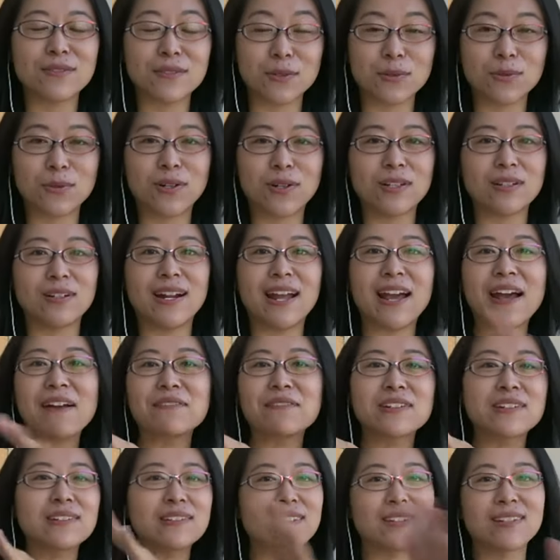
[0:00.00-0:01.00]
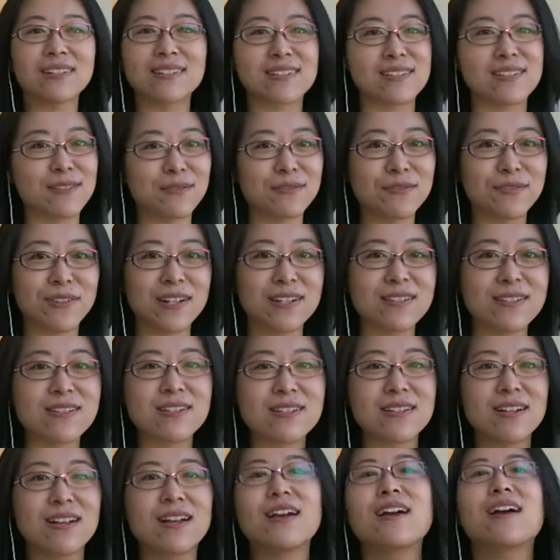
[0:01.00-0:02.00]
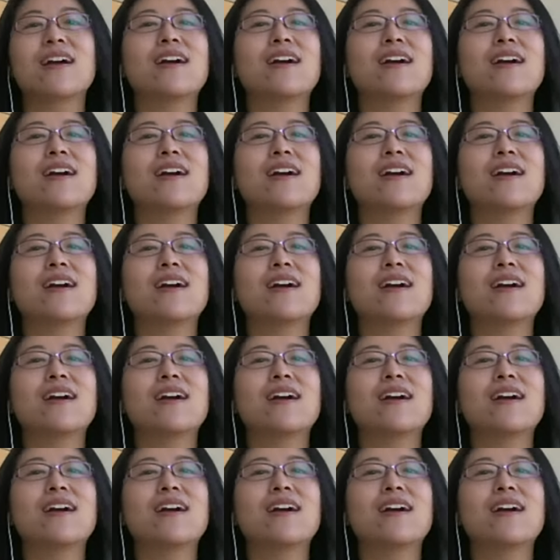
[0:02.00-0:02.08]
the quarter, everything is in French.